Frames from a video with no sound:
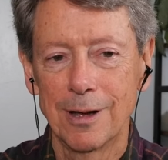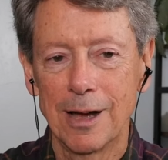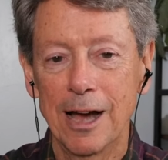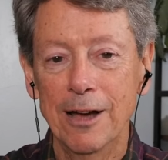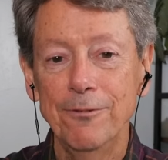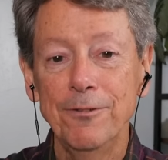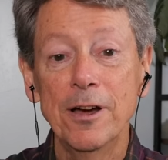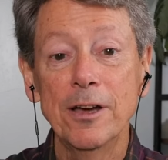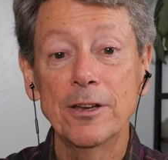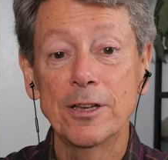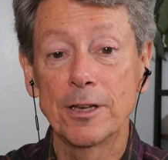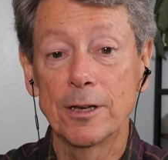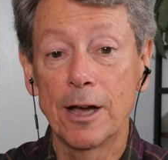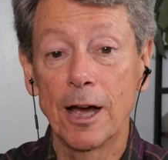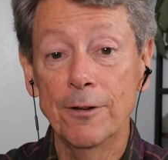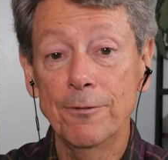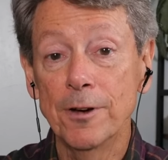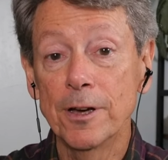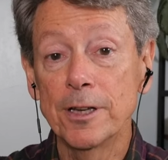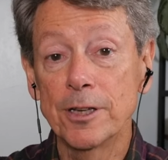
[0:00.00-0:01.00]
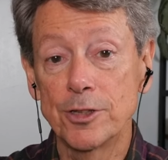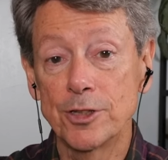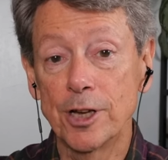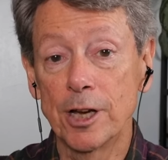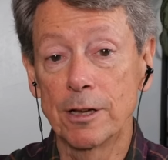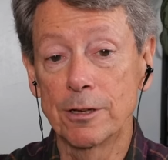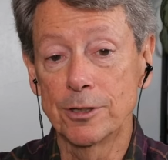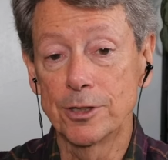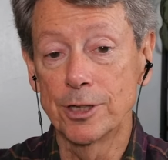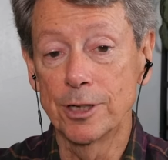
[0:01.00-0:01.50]
I found it I find it
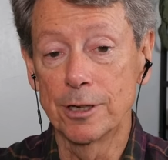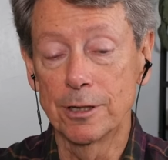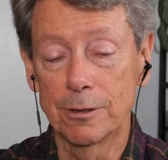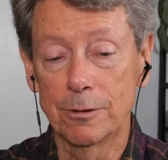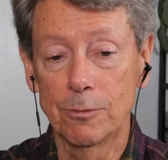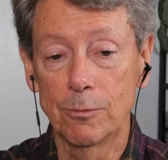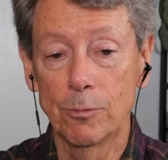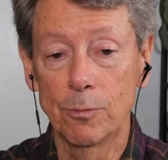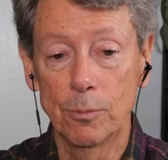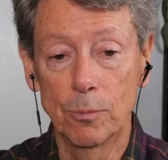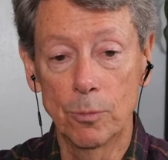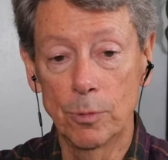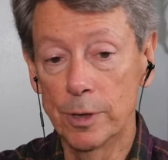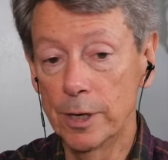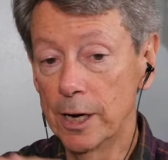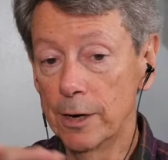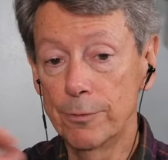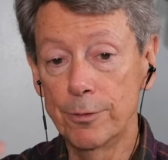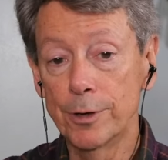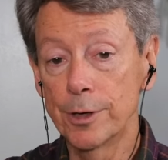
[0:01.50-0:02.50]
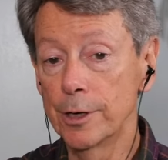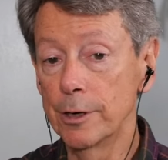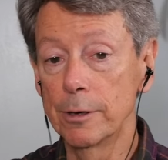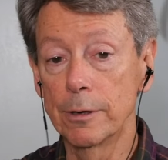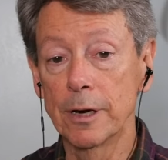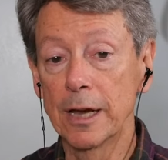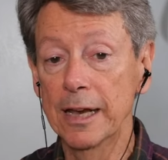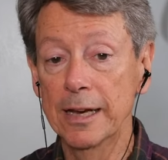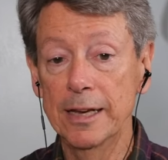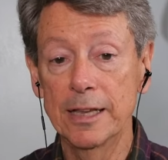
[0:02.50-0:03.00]
challenging whenever
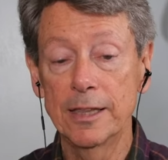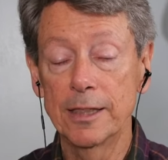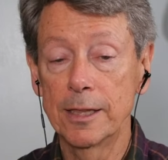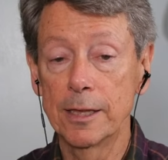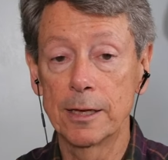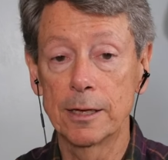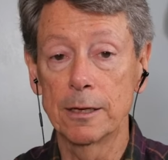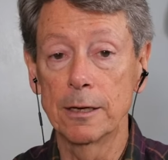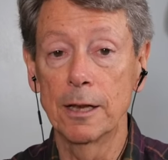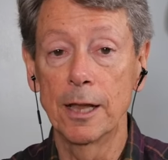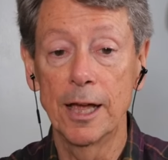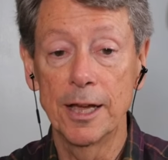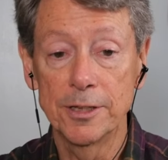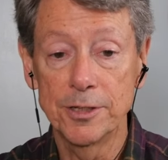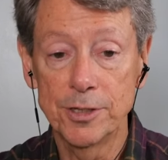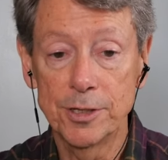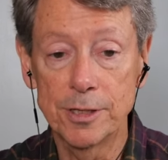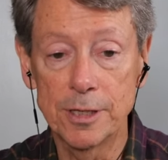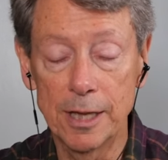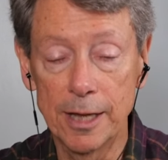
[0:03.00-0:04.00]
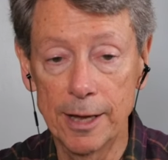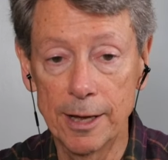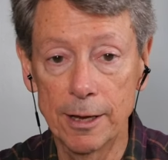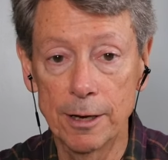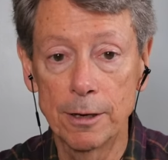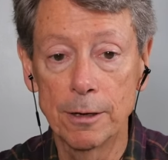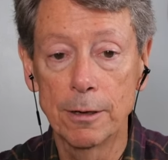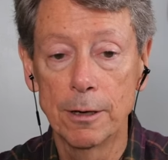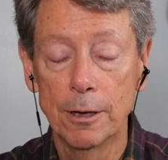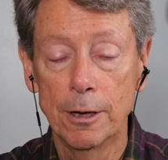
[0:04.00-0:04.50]
you're anything less
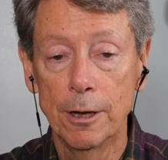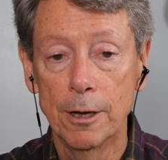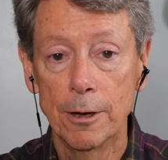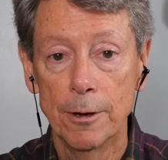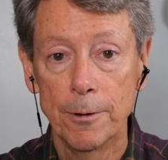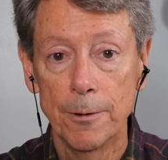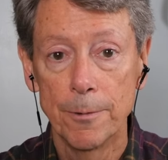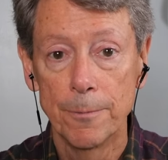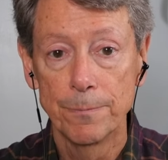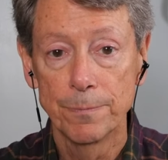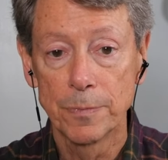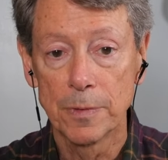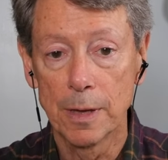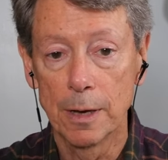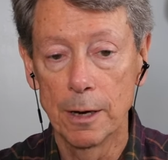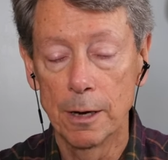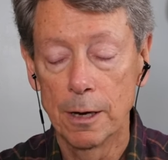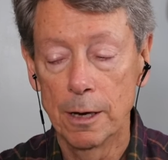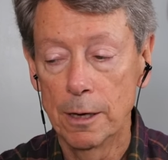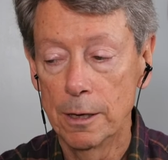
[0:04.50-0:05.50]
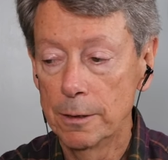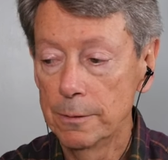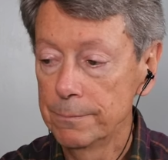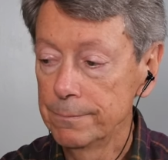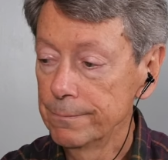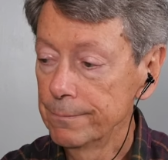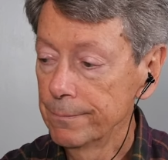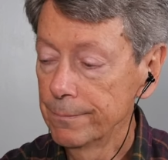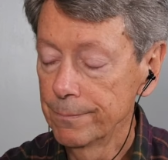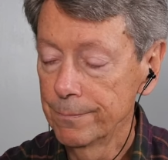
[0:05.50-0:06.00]
than
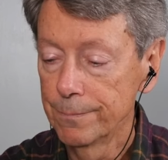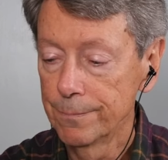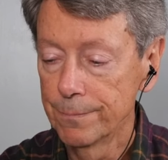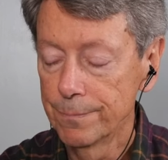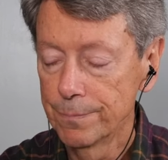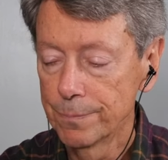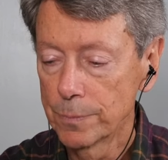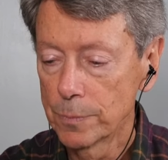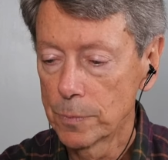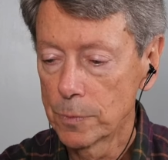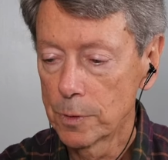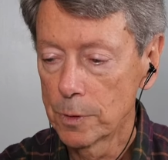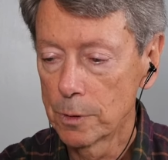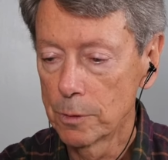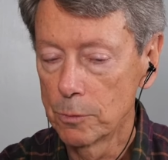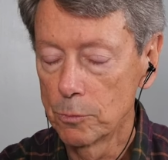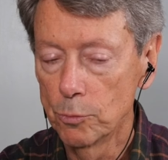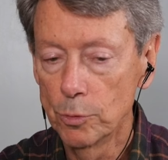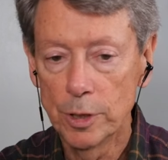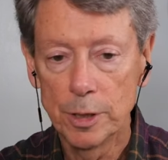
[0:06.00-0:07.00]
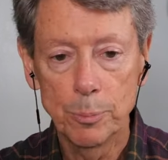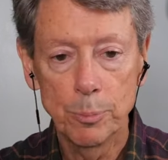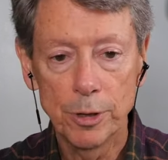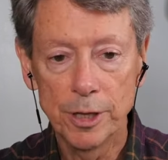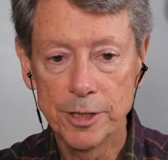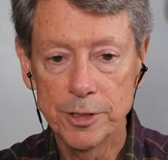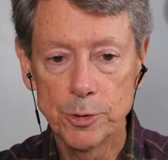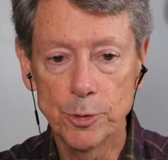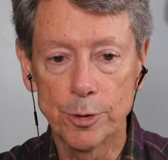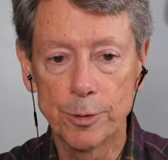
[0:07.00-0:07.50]
um really
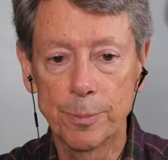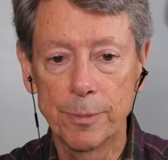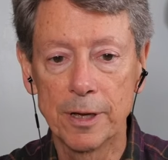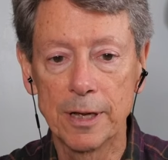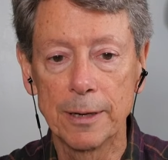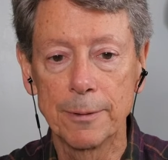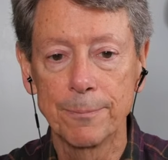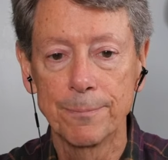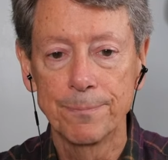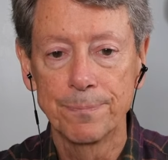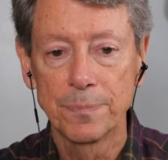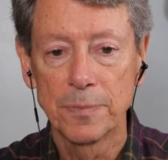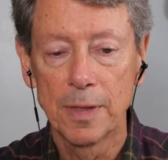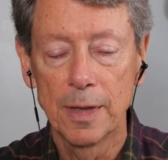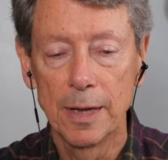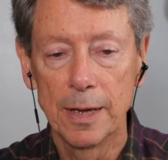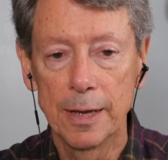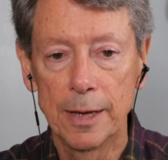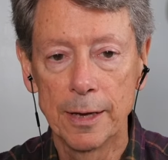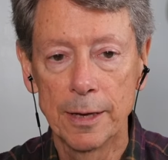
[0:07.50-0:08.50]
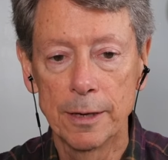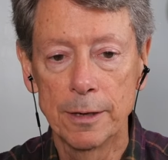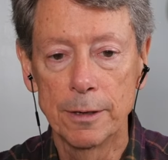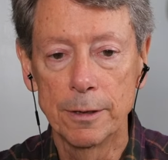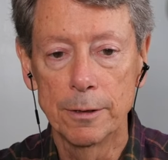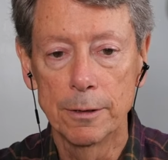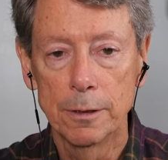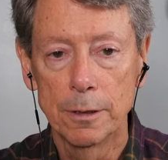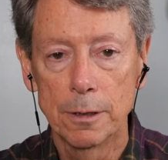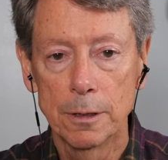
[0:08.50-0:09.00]
pleased with me. And
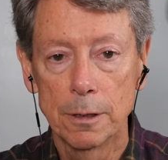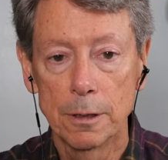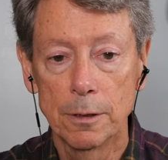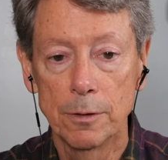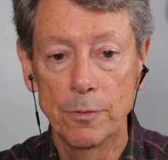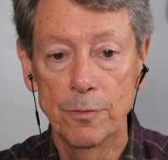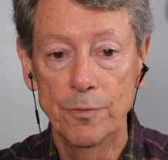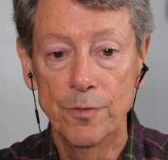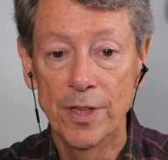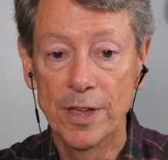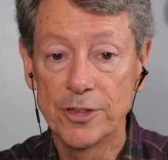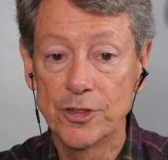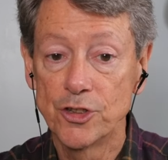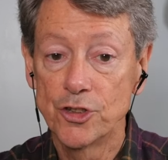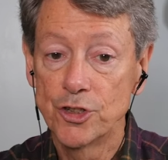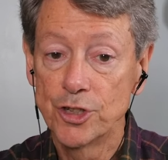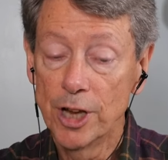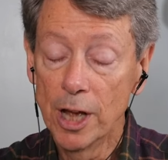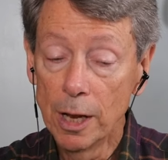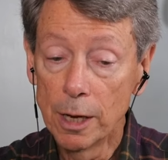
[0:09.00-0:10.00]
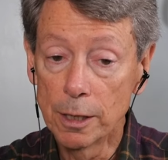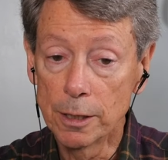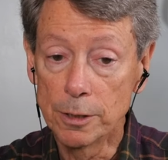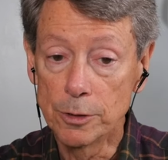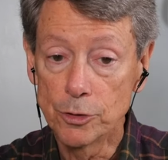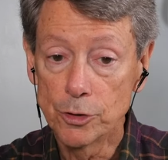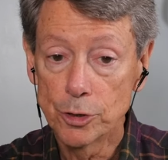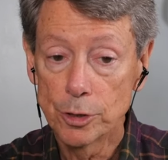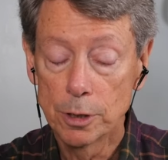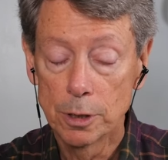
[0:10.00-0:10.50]
sure. the
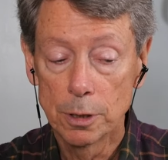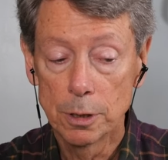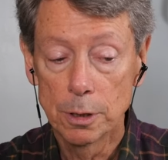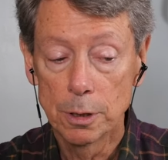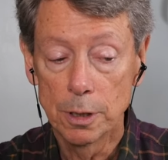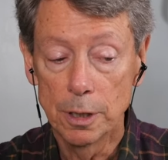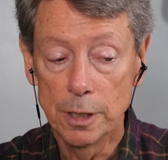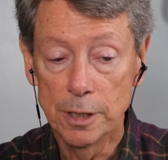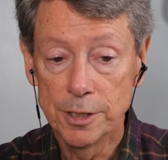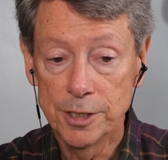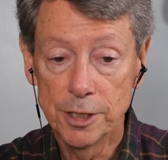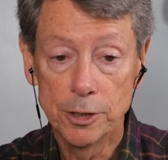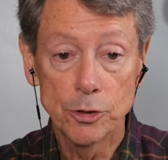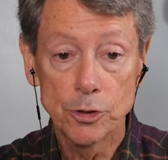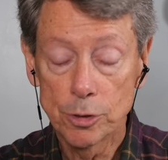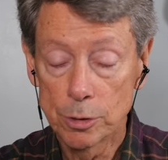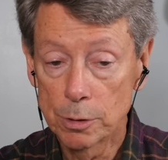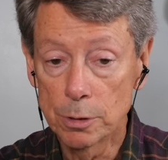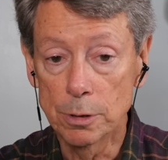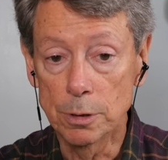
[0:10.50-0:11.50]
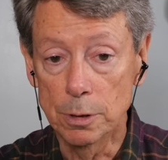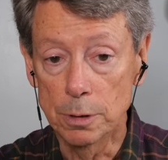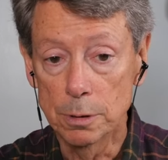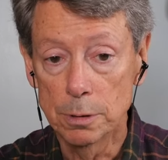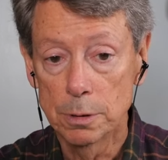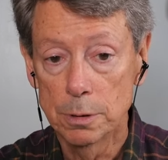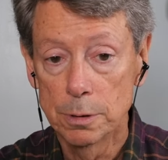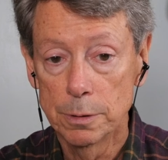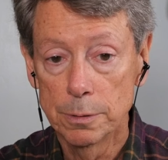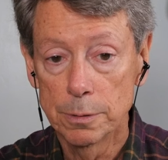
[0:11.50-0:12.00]
challenge is internal
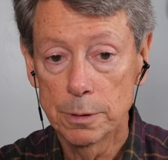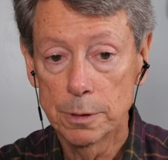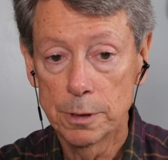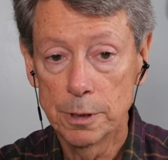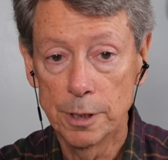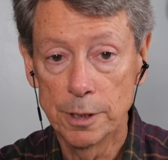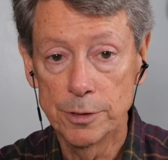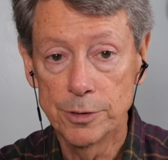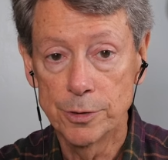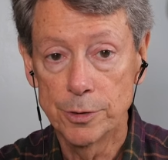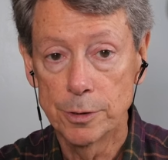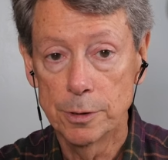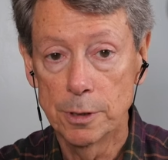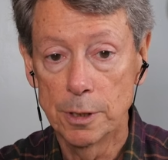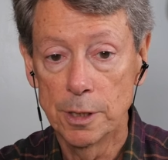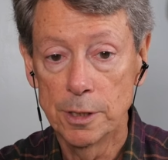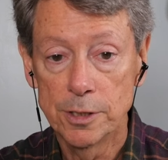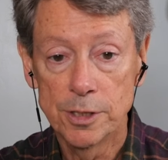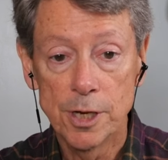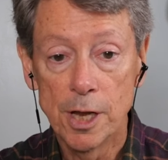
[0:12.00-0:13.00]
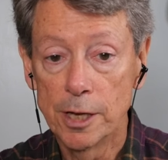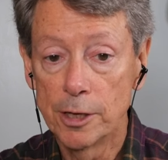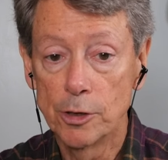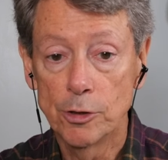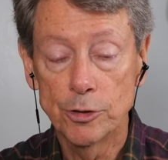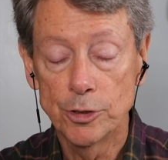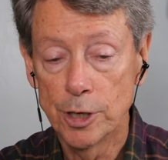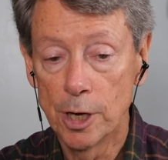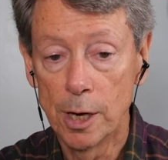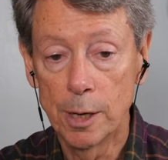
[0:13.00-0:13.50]
because it's not
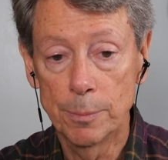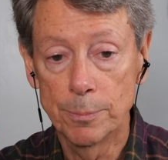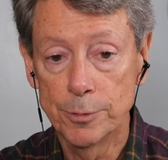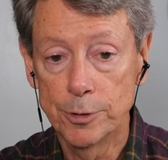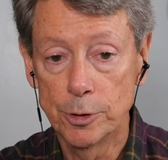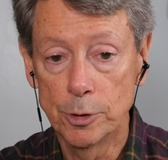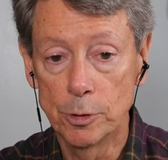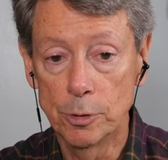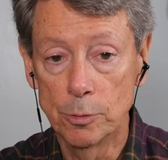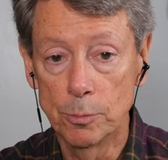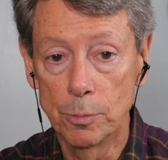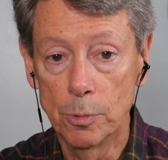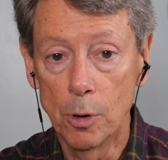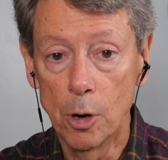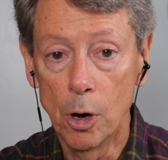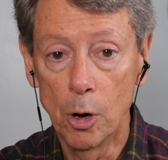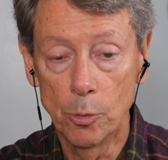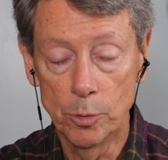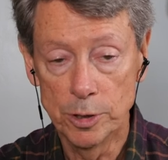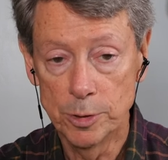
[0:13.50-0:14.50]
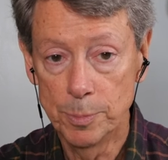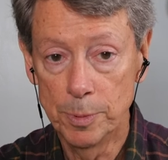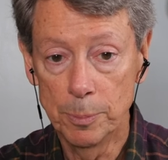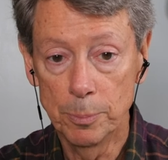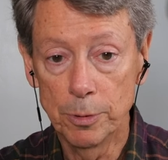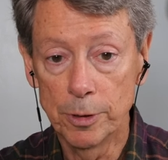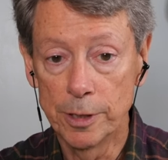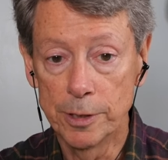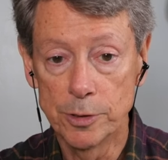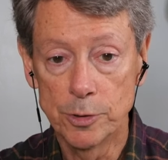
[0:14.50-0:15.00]
your job to always be
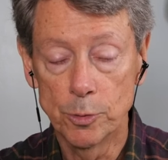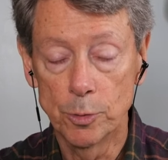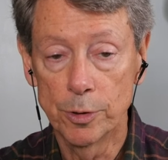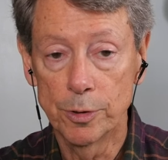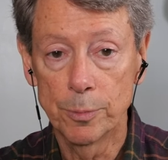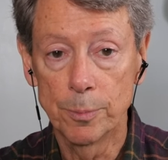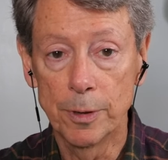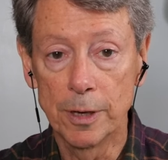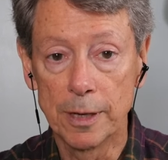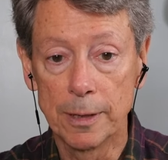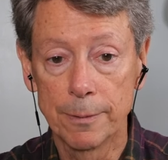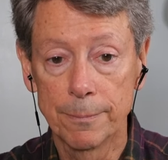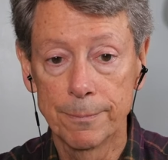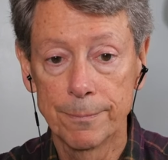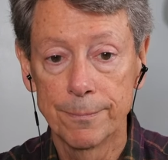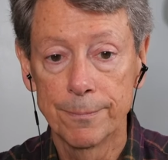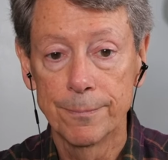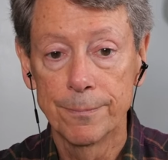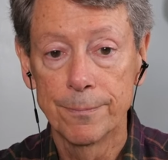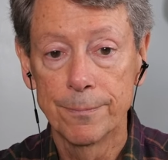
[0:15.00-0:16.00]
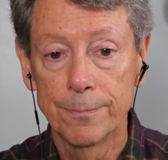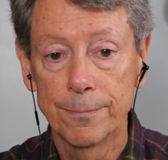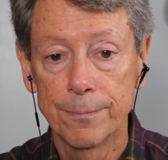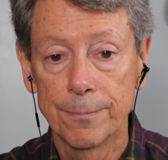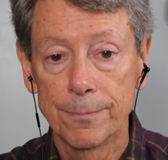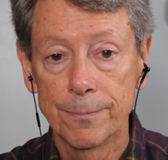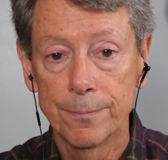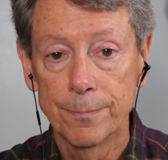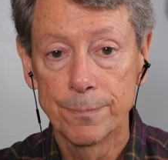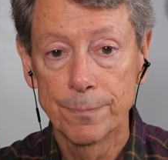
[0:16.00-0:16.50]
pleased with me.
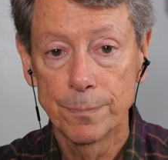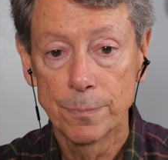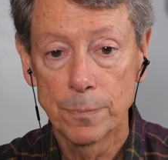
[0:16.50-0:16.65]
Yeah.